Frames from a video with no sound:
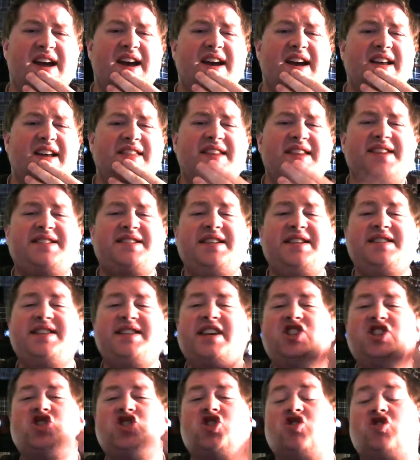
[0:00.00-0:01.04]
This is
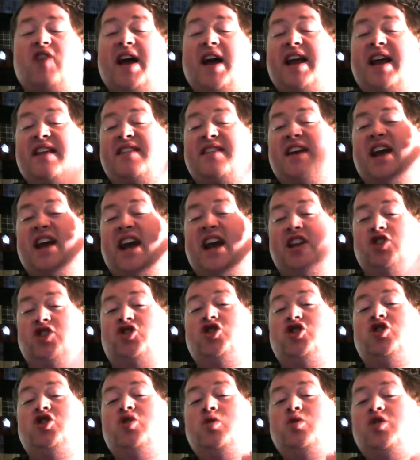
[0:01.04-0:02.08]
a trend that I
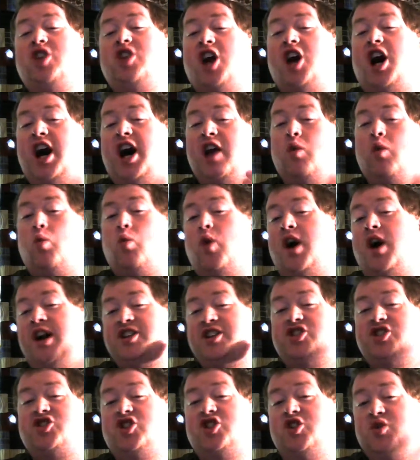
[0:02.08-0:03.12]
do not
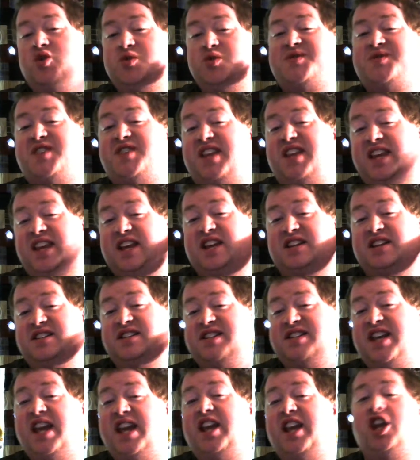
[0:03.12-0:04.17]
want to see
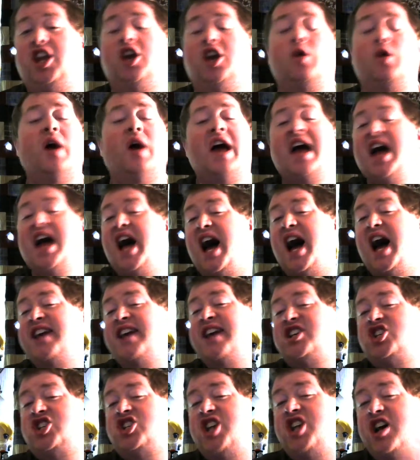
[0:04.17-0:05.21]
continue. I
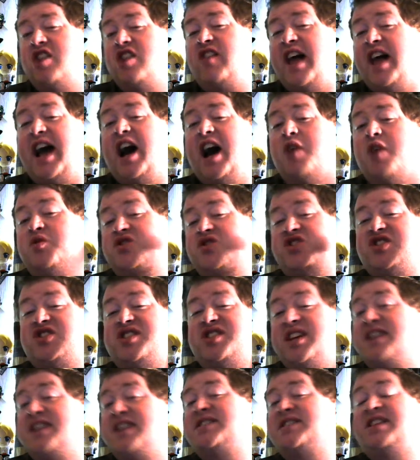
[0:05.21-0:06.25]
shell out
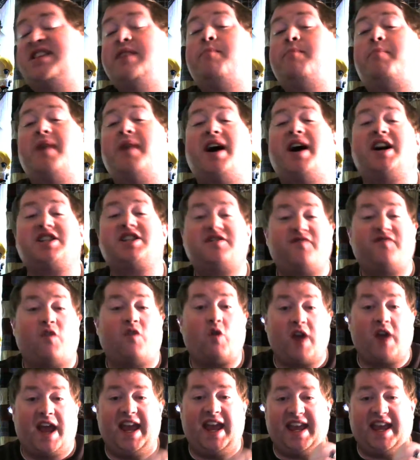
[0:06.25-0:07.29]
$60
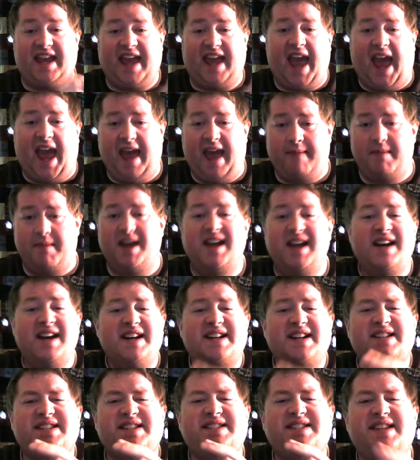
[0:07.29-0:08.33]
for a game.
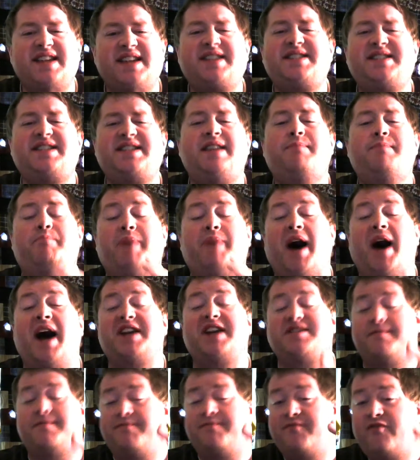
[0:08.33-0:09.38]

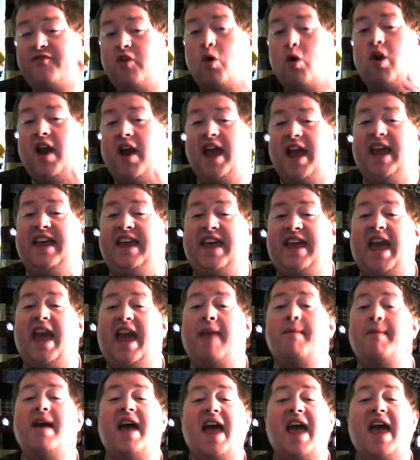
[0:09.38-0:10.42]
$60 for a
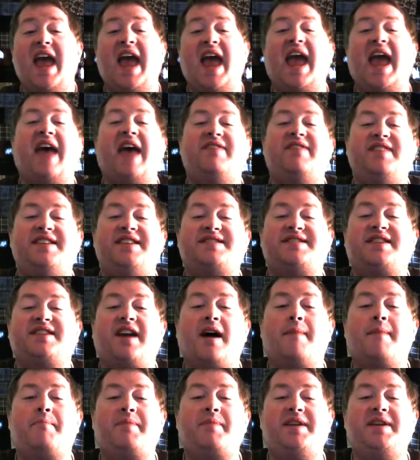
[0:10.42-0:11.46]
game, and these
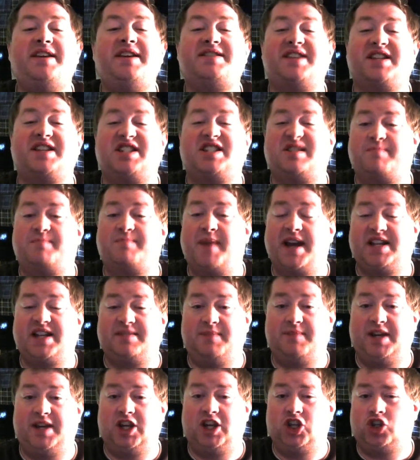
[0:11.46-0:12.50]
companies expect
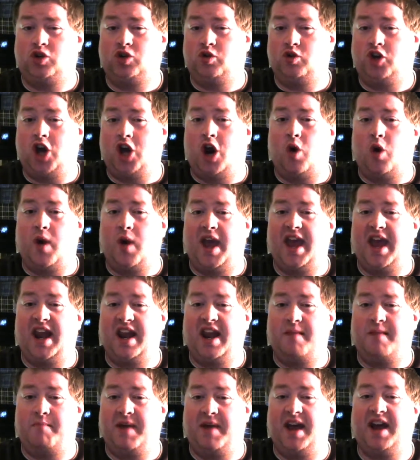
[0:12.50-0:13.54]
me to go in
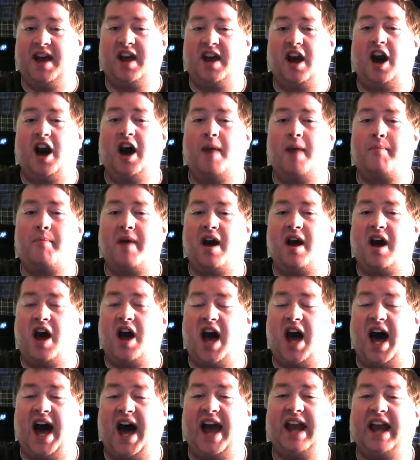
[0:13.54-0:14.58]
and pick up
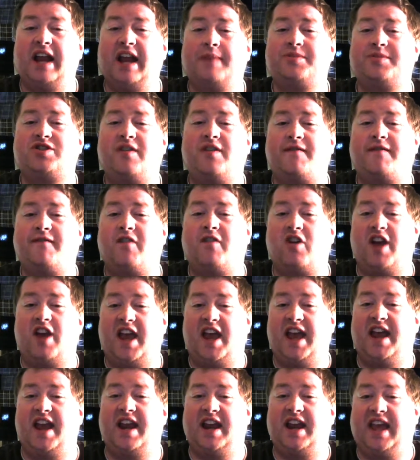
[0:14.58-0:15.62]
items for
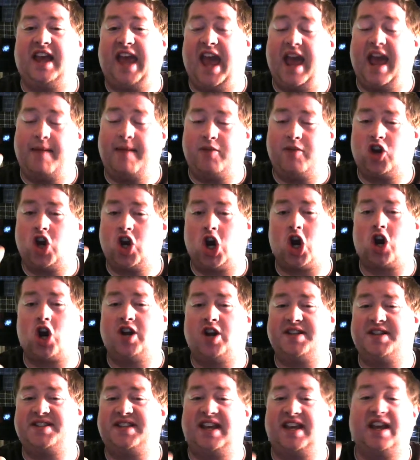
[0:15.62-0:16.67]
in-game
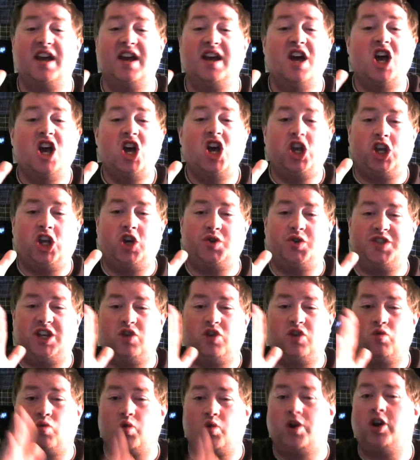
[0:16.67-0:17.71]
currency,
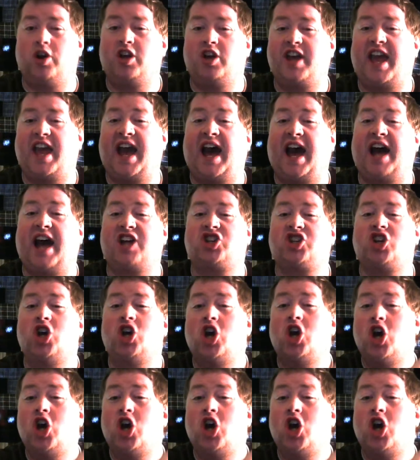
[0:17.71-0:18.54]
using real cash,